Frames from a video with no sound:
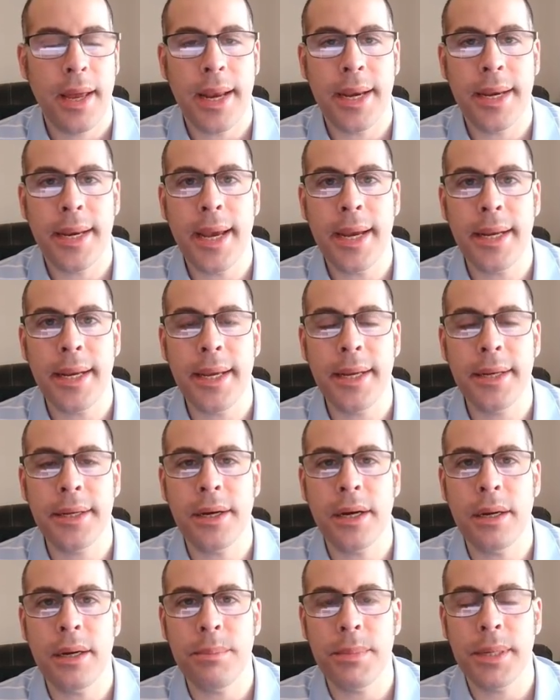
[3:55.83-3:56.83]
Net
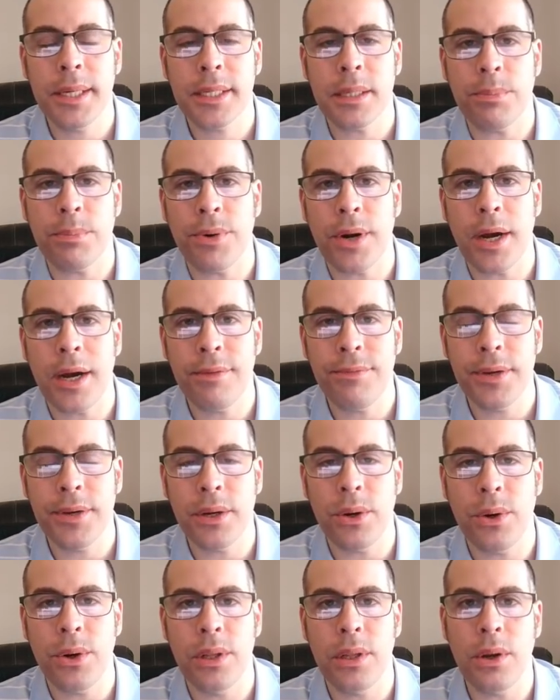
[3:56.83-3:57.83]
income is the
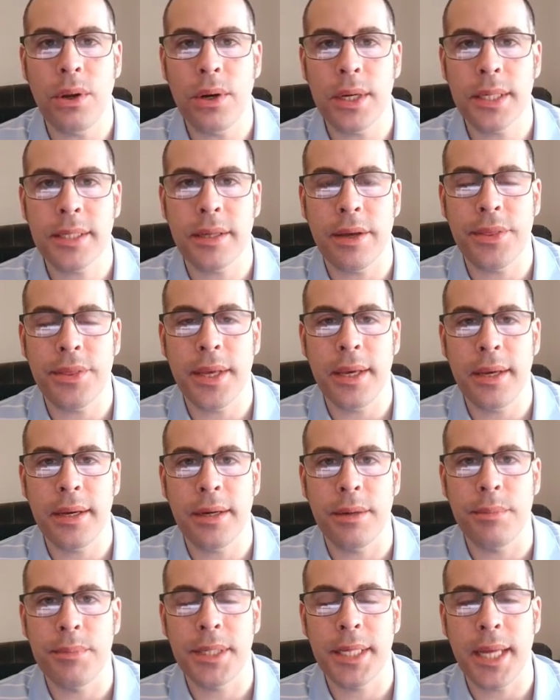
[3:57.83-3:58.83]
profit or loss on the
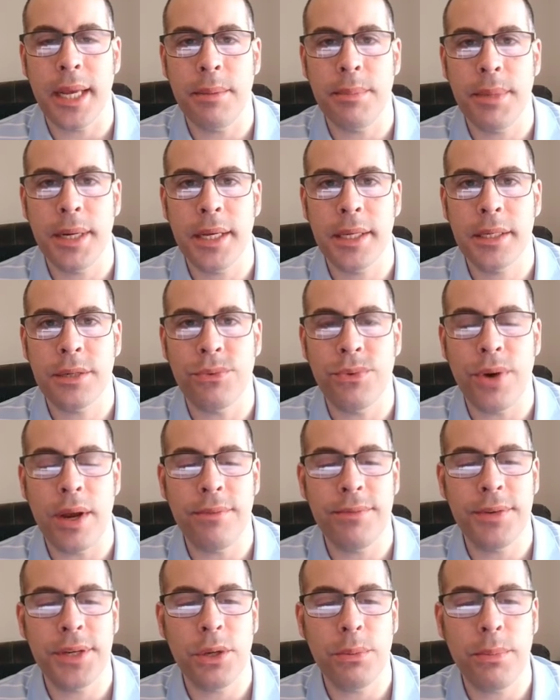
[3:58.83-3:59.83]
income statement. It's
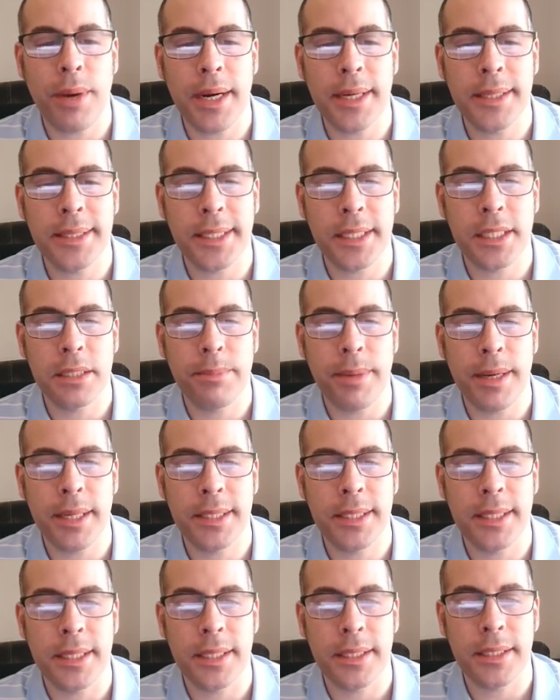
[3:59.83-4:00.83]
revenue minus
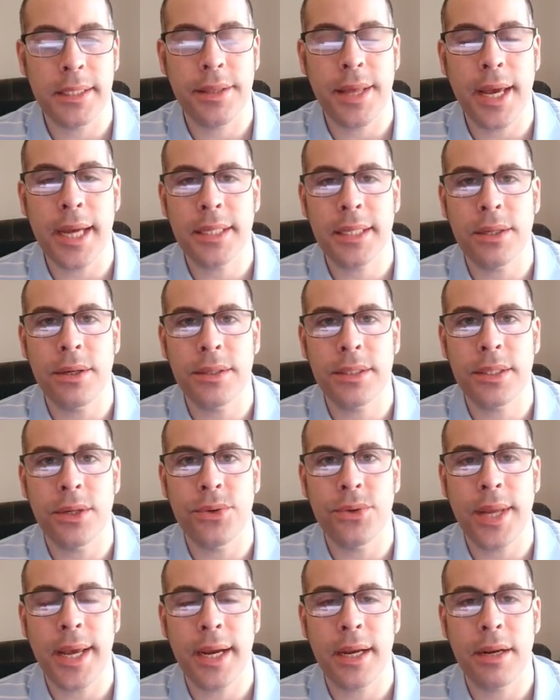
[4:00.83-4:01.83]
expenses. That's also
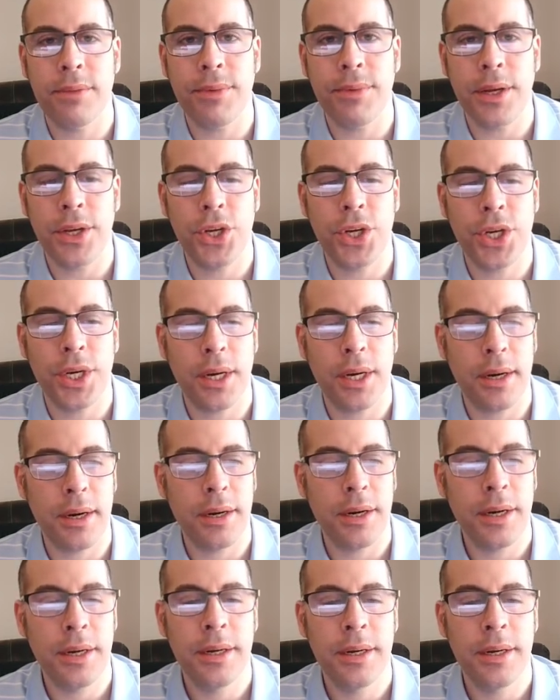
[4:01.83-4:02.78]
negative each year.